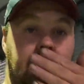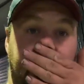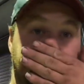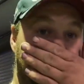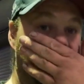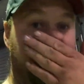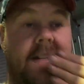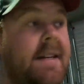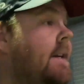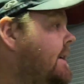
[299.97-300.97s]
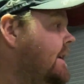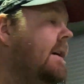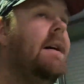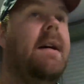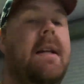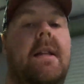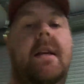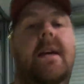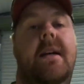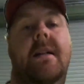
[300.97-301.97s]
all that different. in
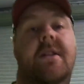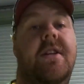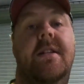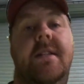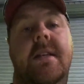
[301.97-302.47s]
there. The shed's